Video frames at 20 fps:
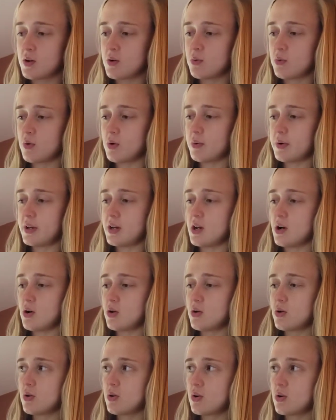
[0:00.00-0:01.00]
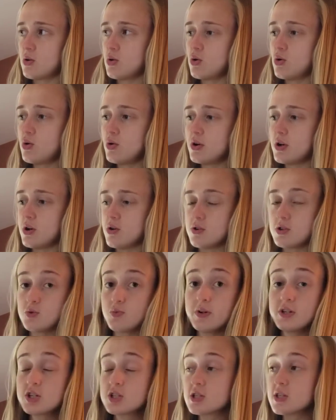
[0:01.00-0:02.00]
Well, we know cujus. We
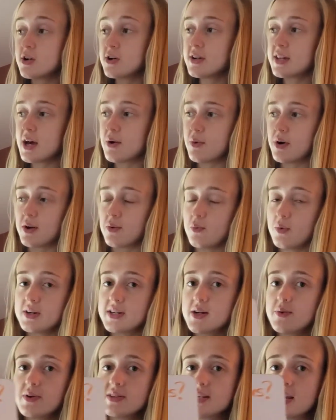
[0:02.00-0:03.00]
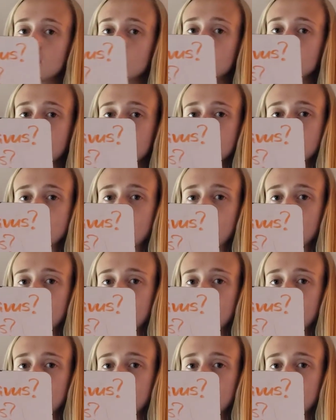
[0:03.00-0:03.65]
just learned that one. What did we say cujus meant?